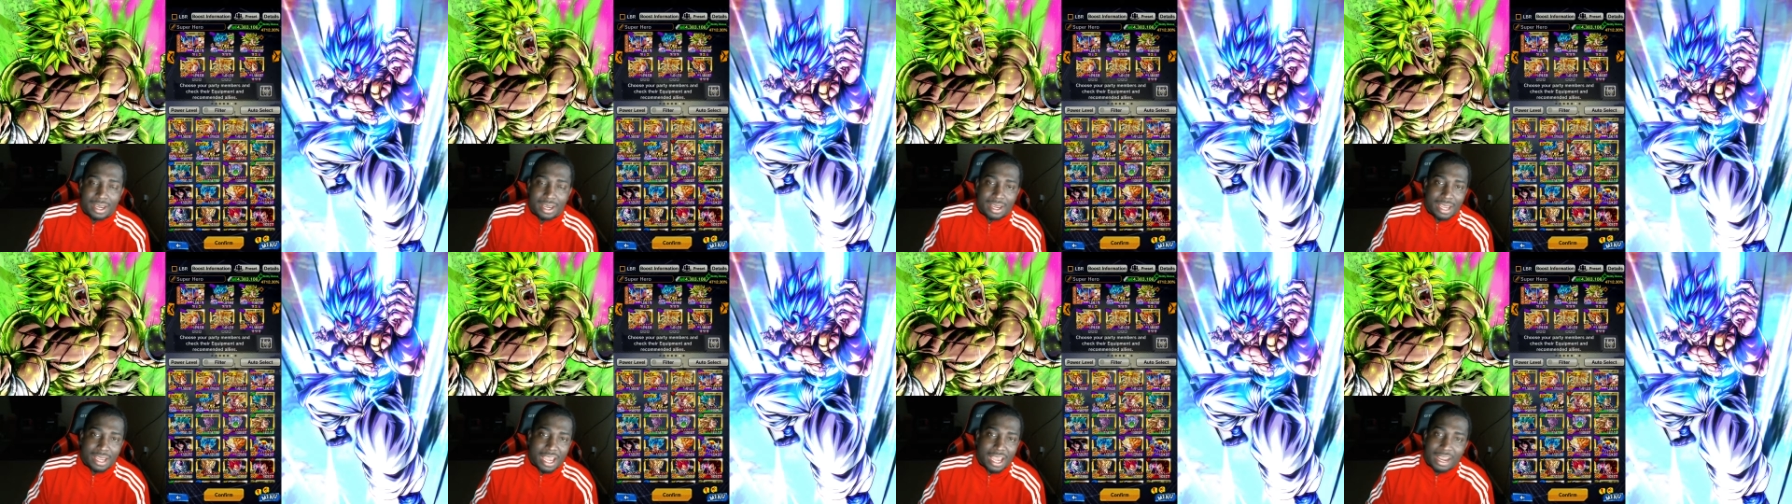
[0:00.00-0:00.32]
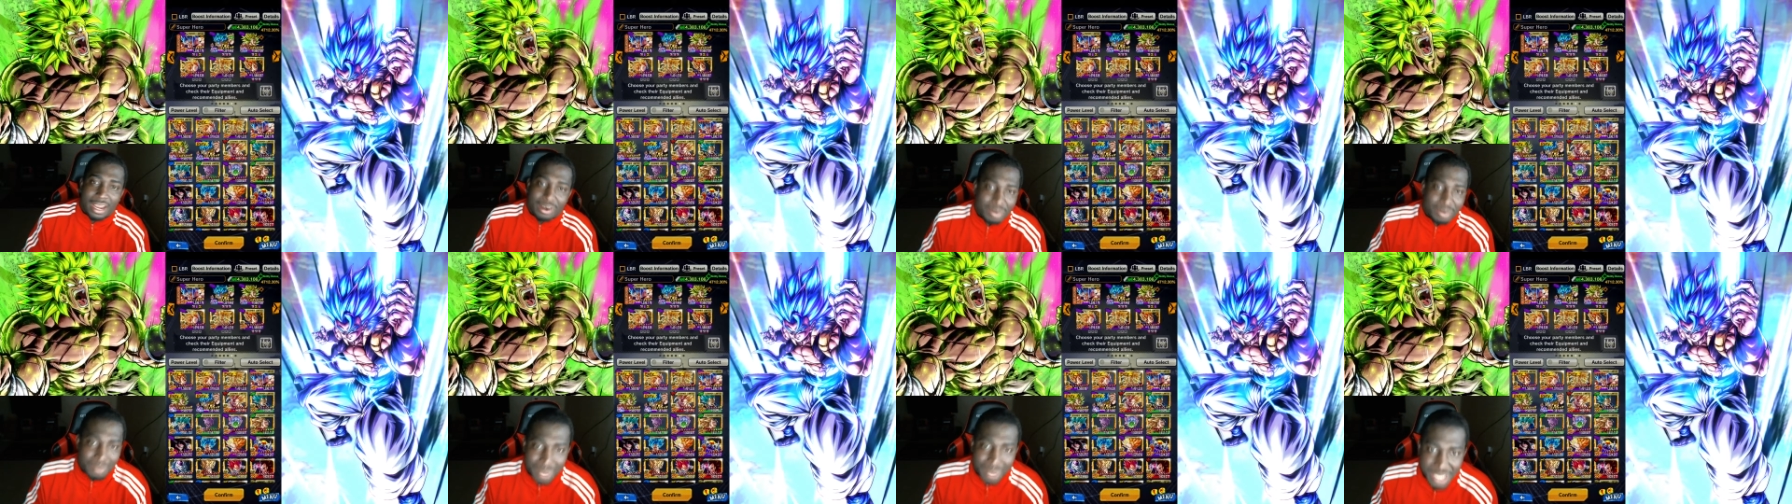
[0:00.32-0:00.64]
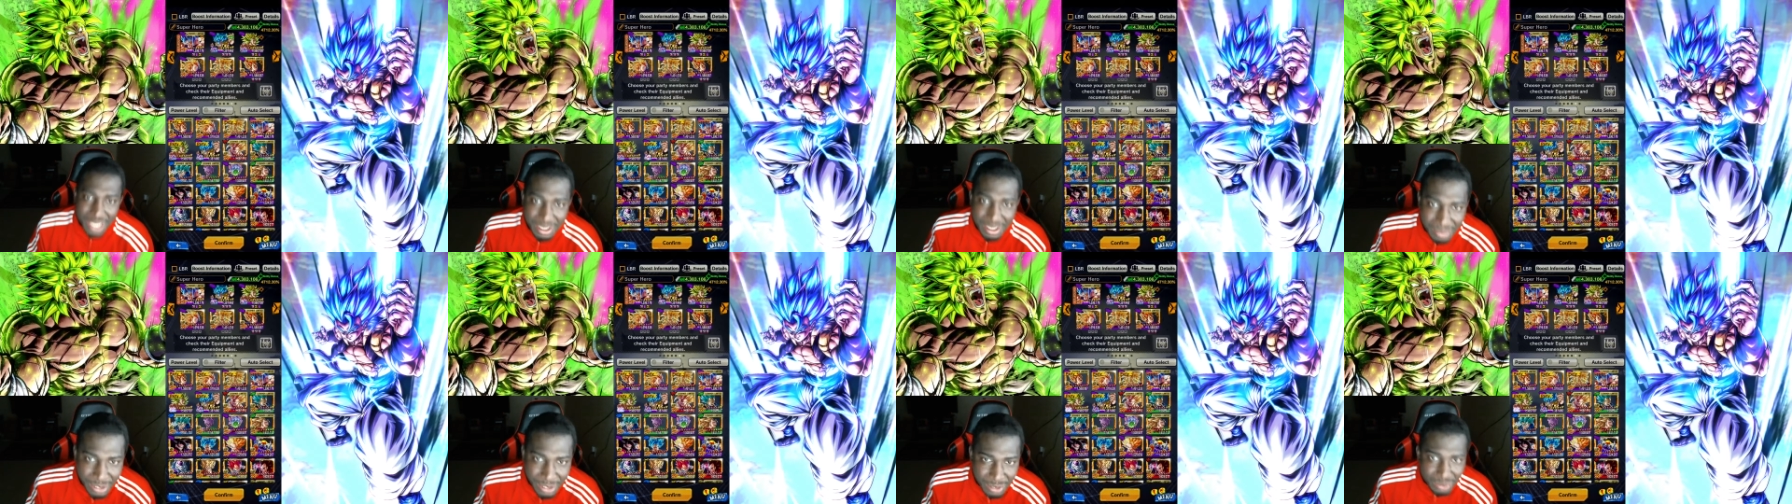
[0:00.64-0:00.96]
I don't
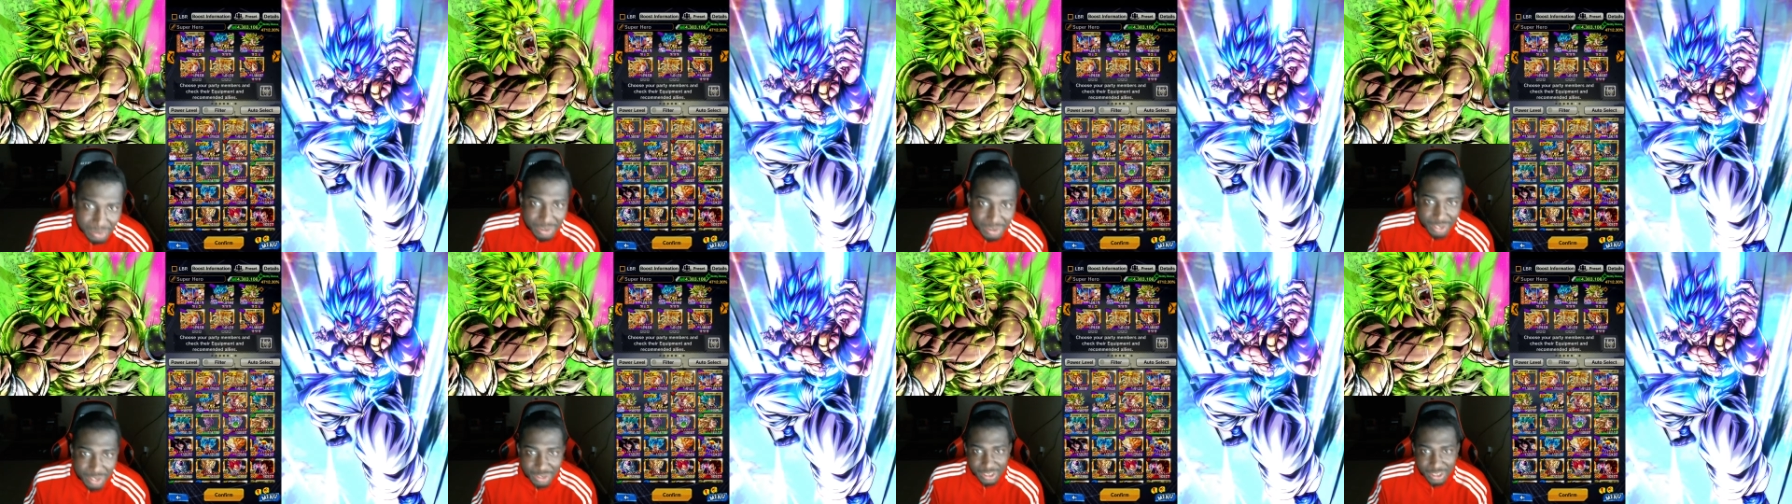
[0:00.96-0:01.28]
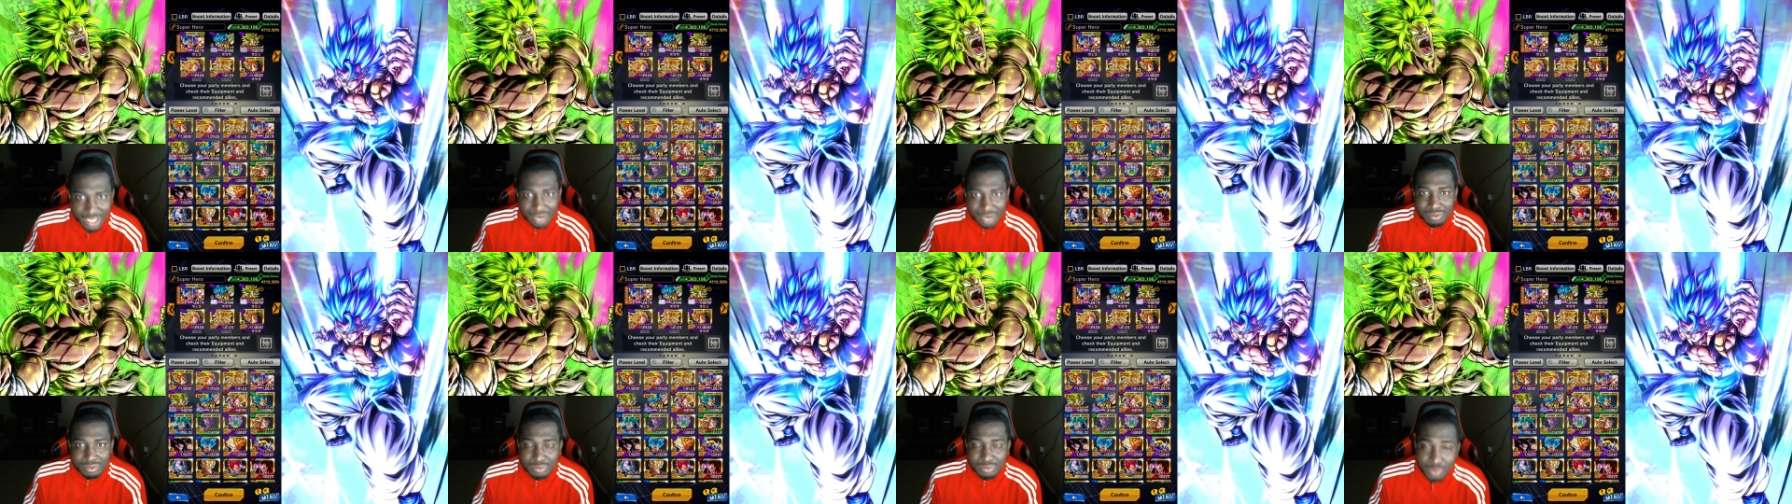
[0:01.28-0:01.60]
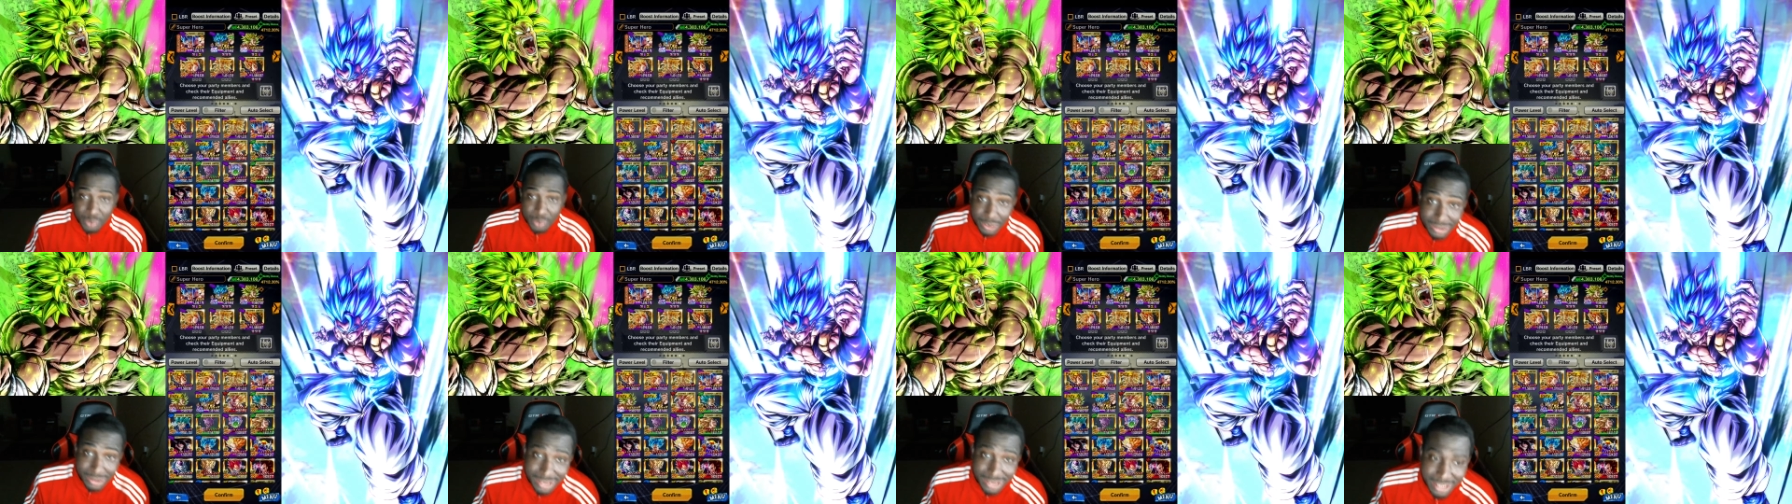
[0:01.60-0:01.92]
blame you because you have
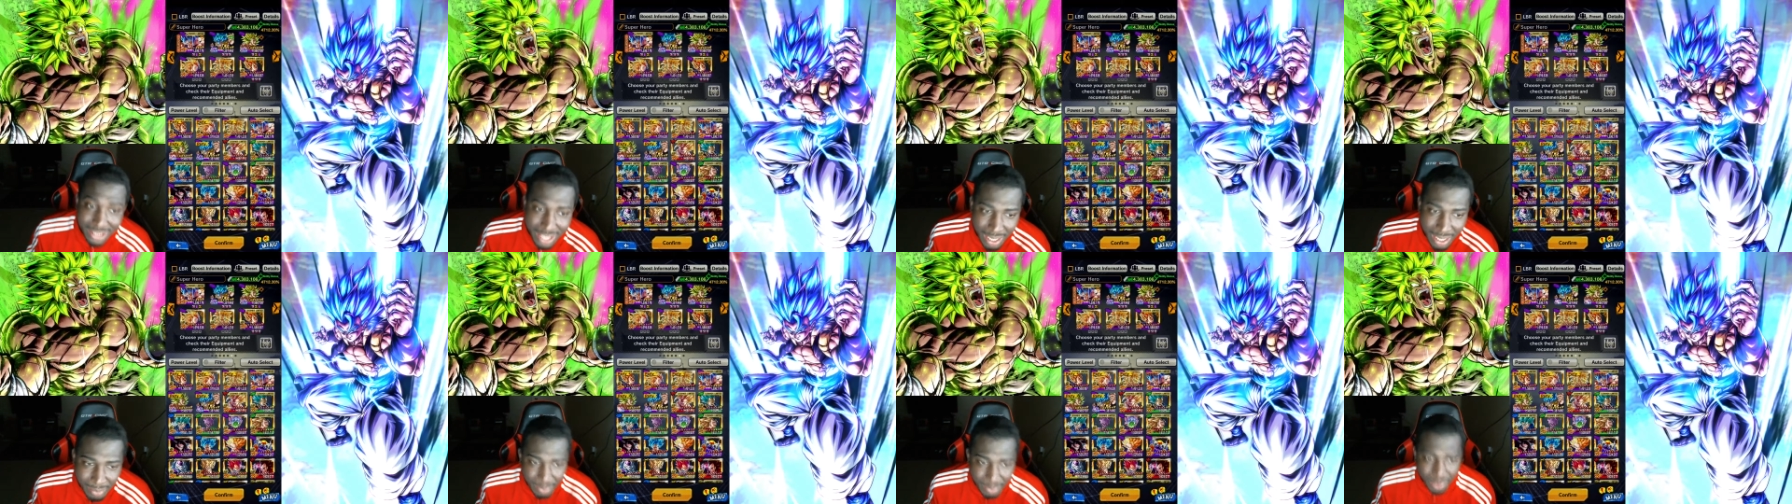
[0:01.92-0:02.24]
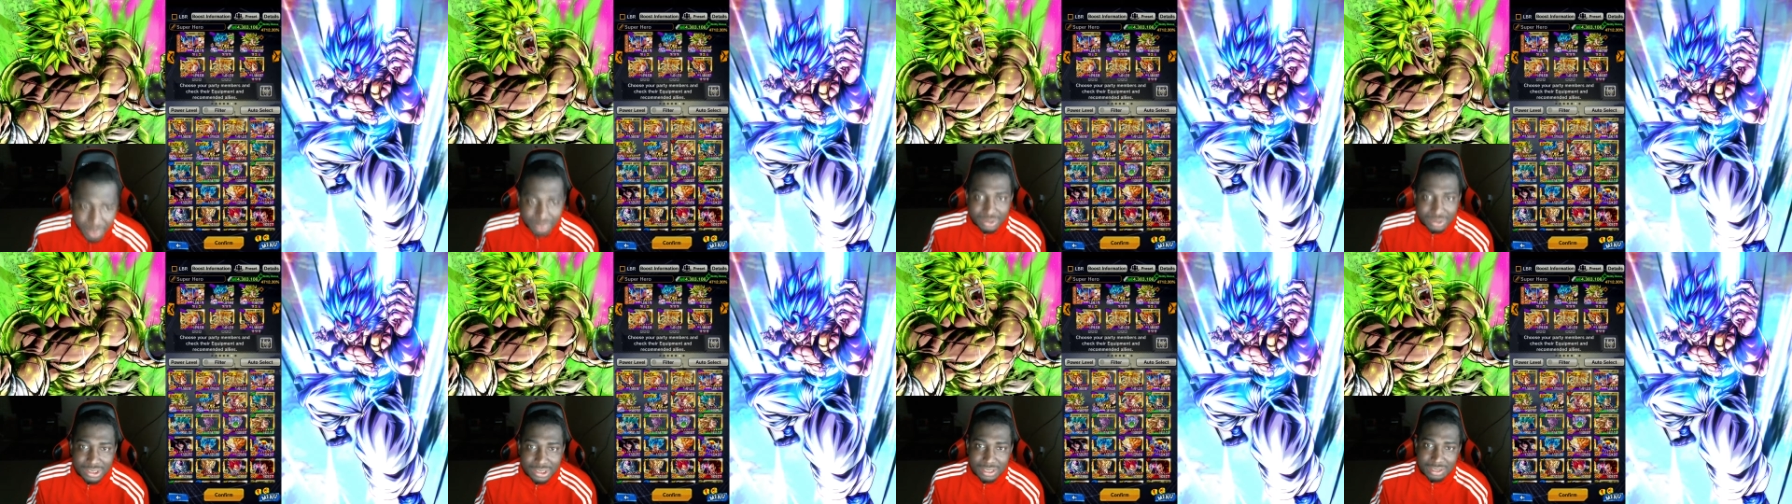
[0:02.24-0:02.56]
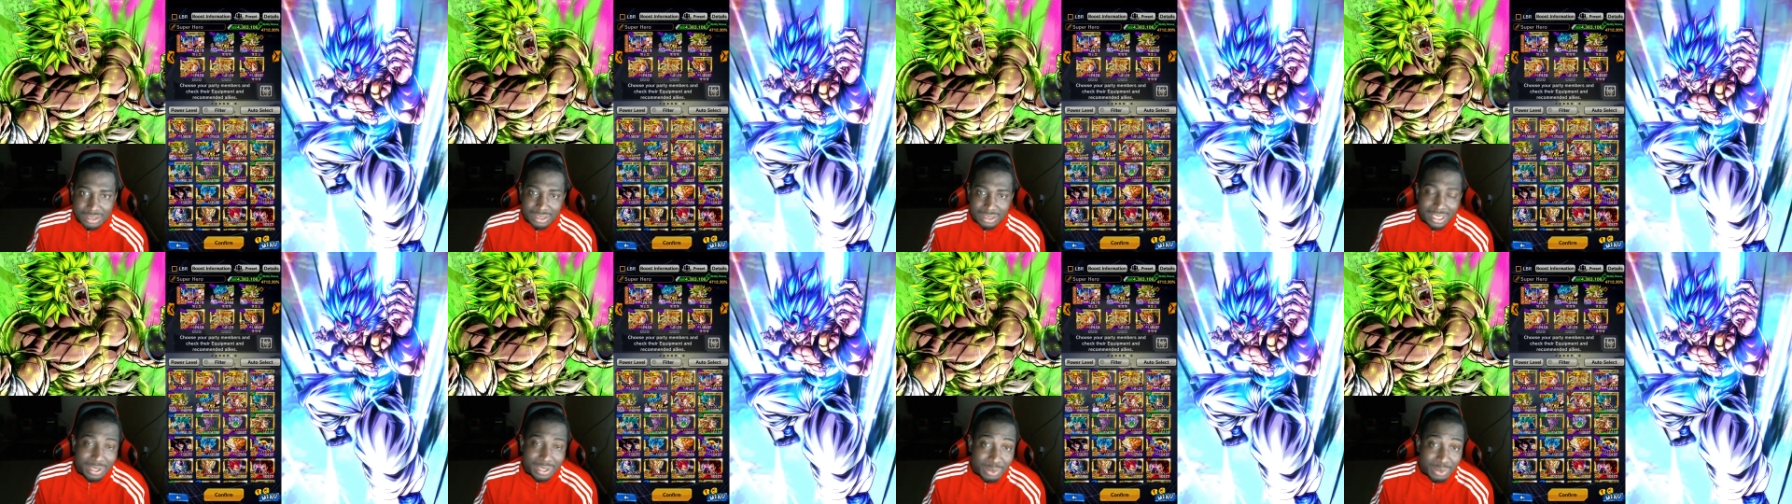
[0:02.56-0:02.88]
four Zenkai buffs
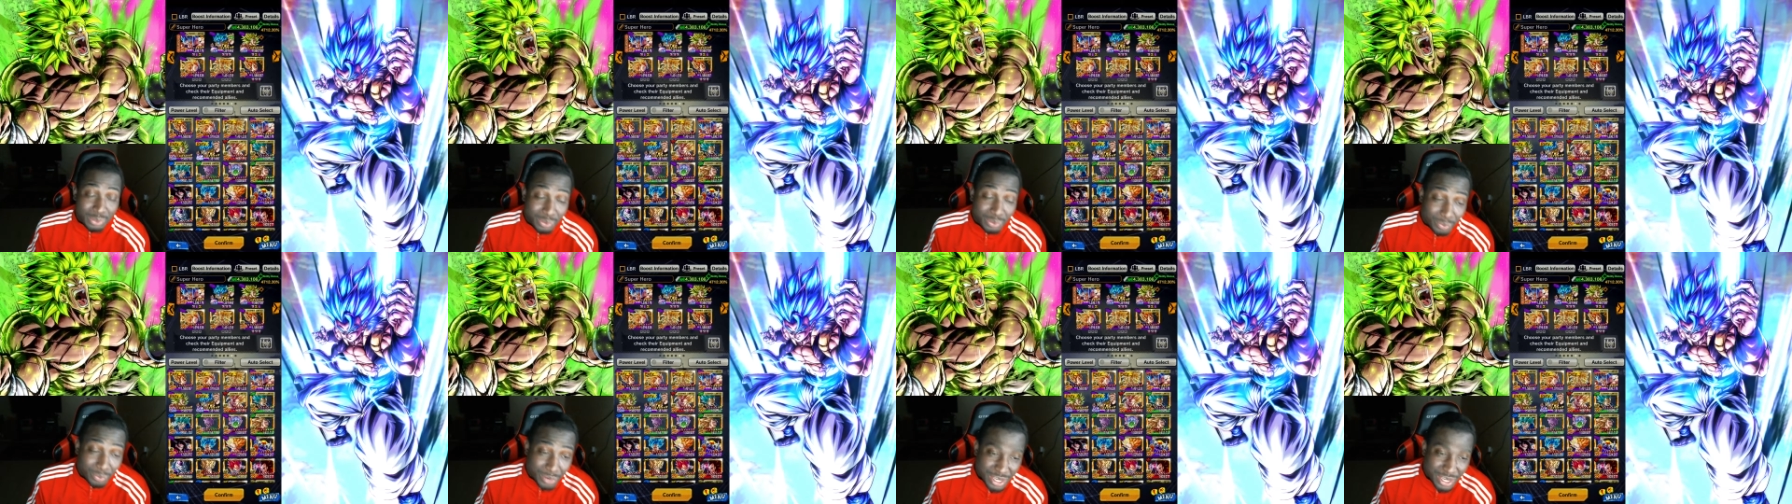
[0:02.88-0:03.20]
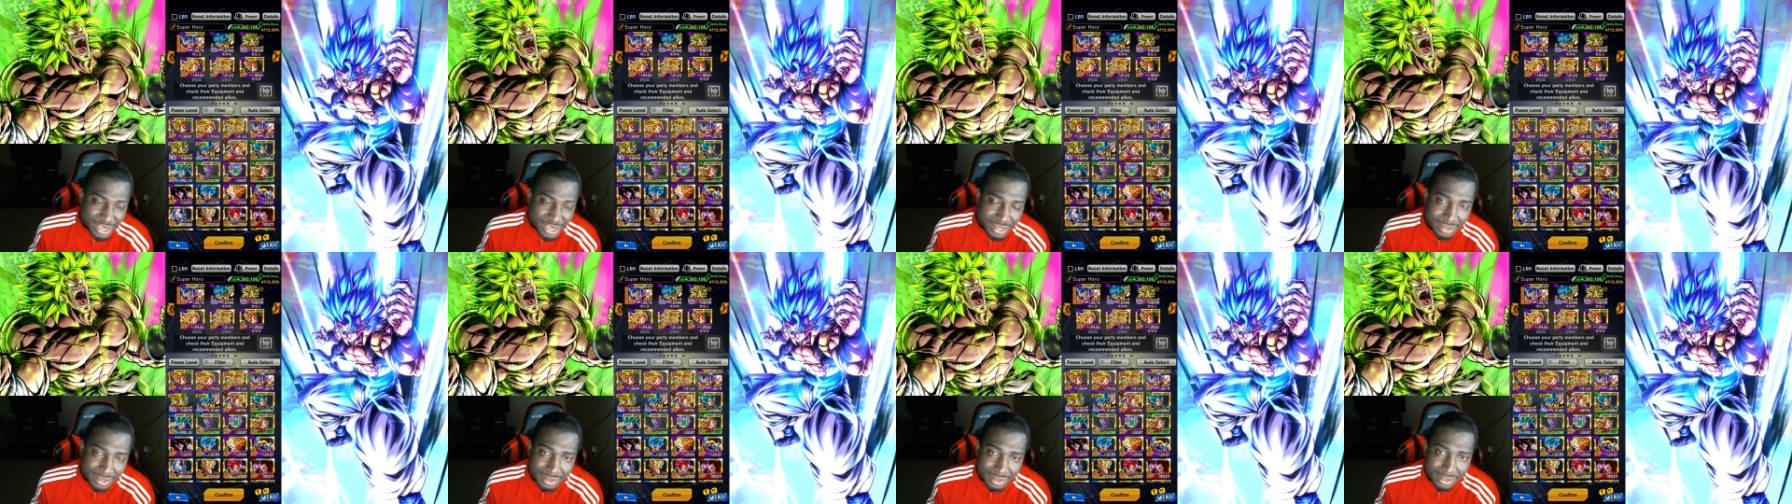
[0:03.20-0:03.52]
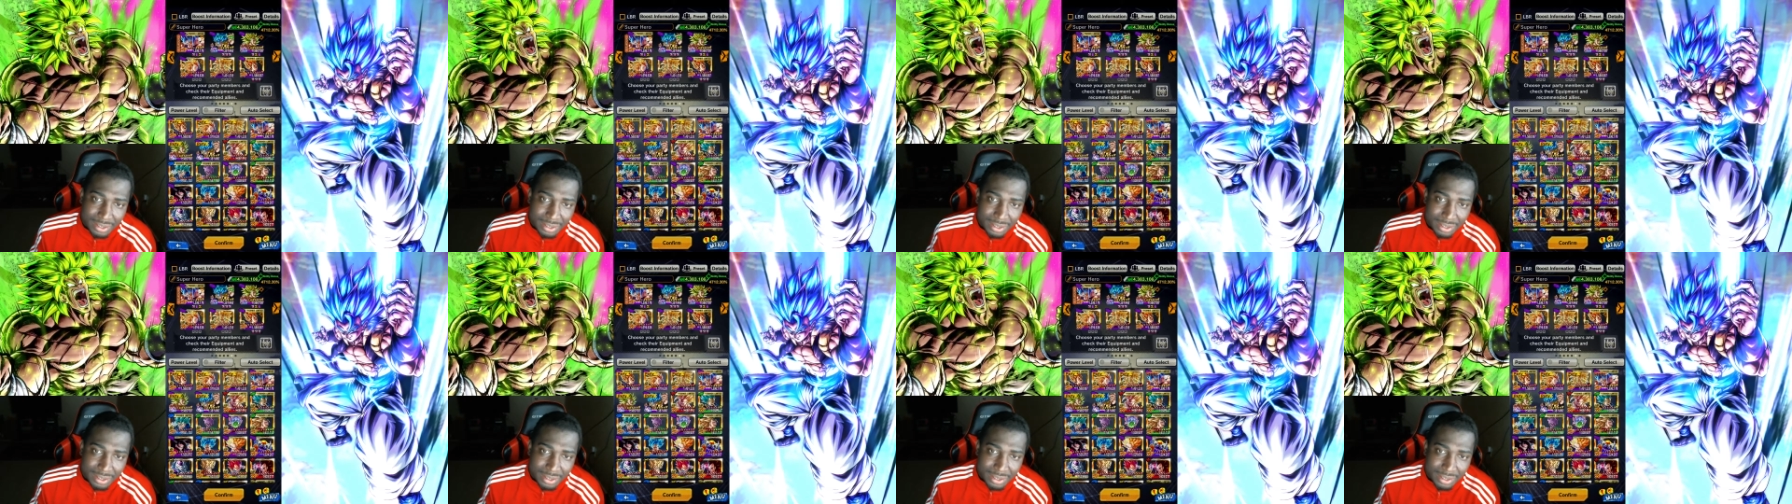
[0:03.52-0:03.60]
instead of three.